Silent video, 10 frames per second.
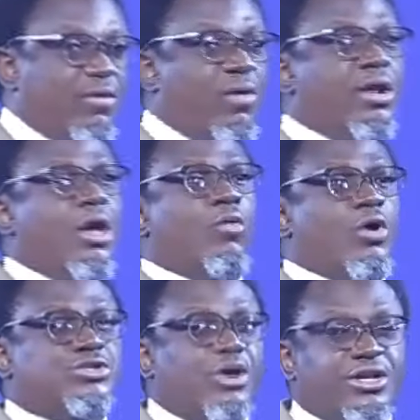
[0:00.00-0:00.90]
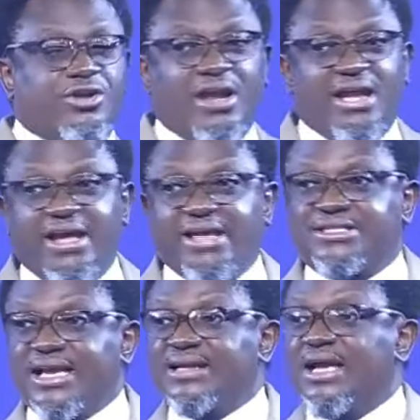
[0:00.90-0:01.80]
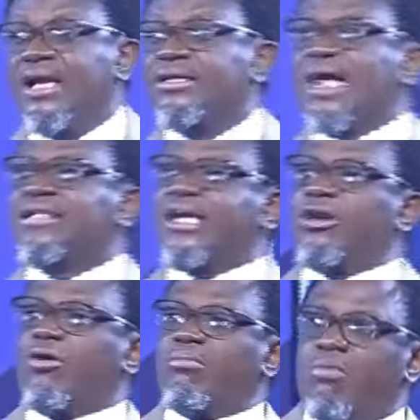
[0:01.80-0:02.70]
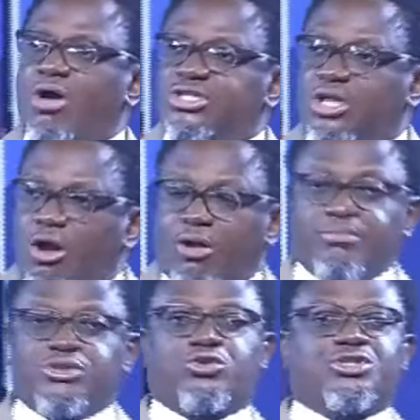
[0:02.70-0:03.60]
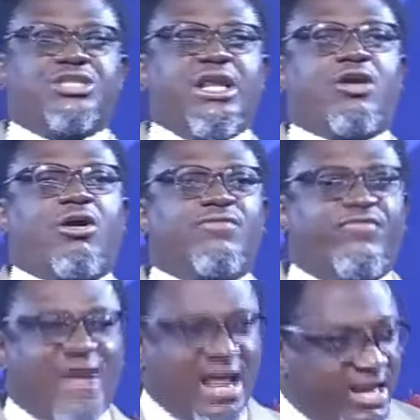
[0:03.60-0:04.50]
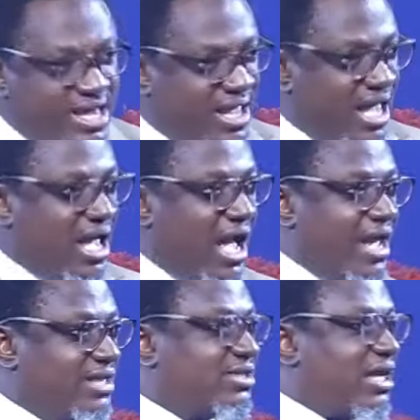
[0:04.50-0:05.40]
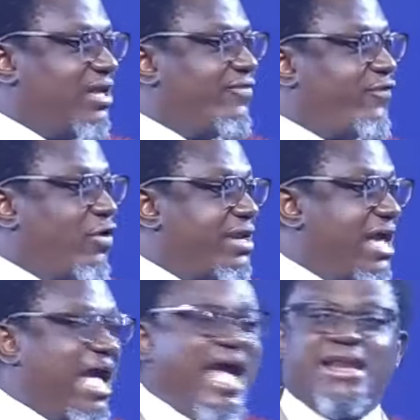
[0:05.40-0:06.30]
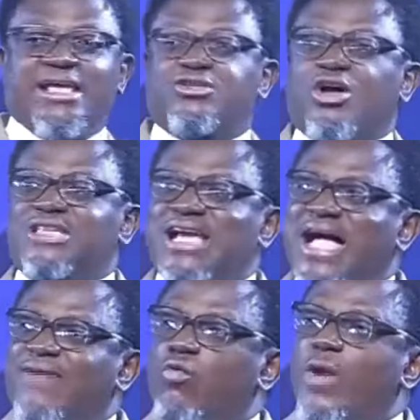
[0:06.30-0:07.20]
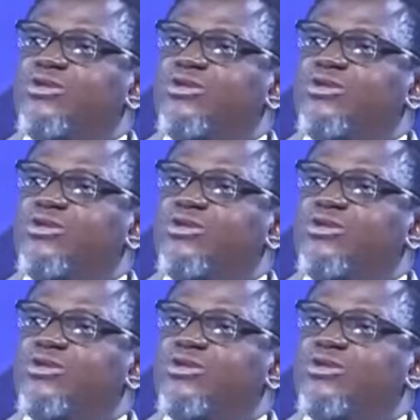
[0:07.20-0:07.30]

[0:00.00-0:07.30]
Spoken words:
one. Was talking the other day. He said that Elon Musk comes to Silicon Valley in California and he doesn't have where